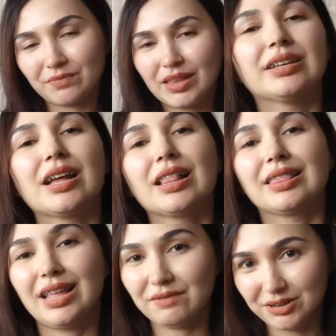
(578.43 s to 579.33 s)
And
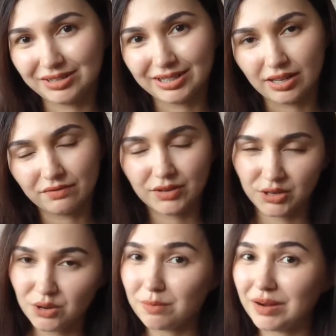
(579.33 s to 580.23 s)
love yourself,
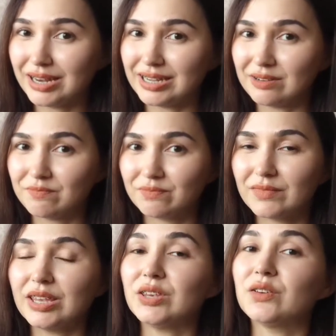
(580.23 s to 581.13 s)
your body,
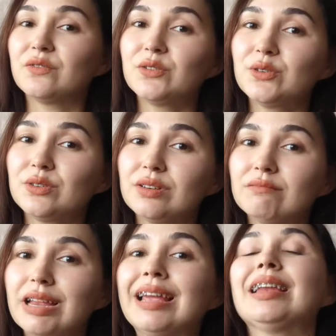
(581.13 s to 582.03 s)
your food,
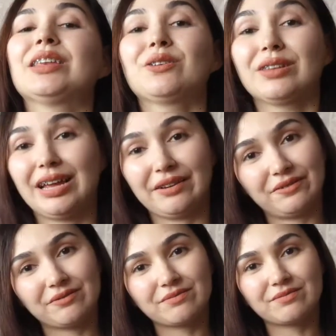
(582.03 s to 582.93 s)
and your
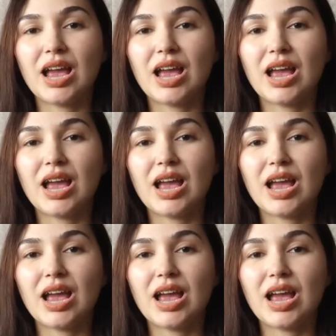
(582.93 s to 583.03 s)
life.